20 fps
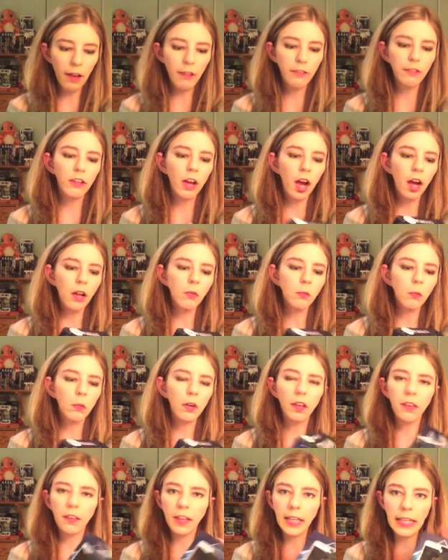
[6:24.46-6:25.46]
I've gotten
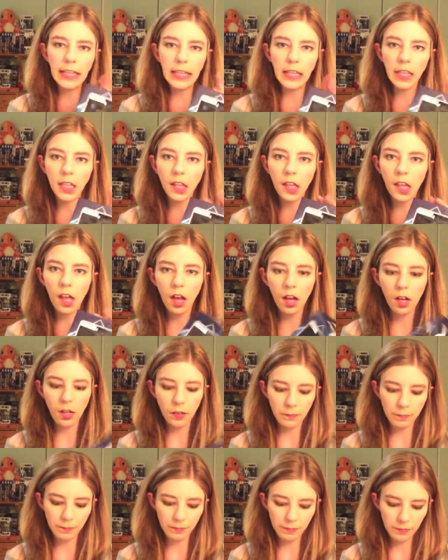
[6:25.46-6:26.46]
one of these
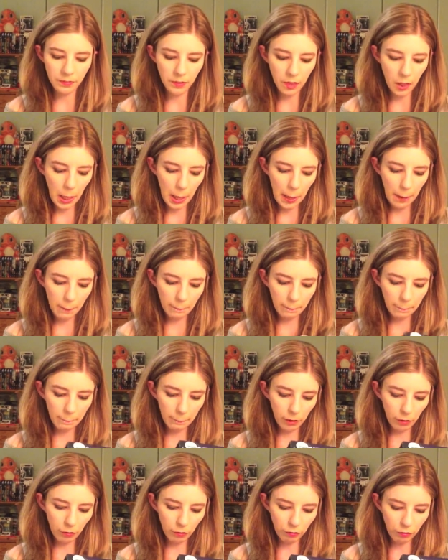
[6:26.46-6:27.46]
um,
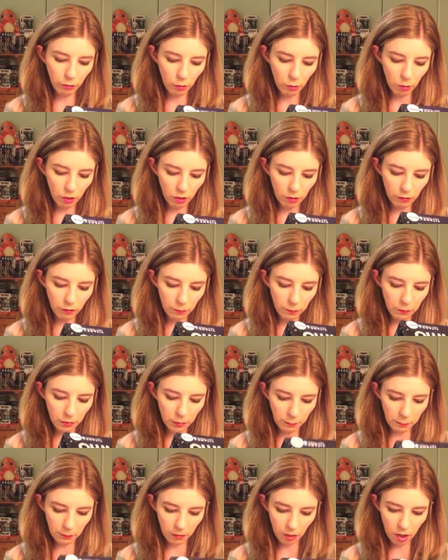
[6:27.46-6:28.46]
before from
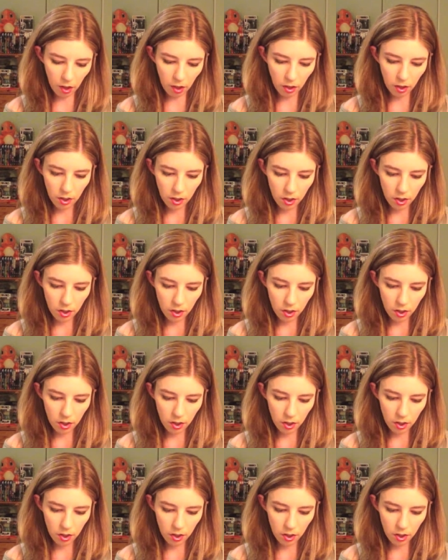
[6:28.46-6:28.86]
Nerd Block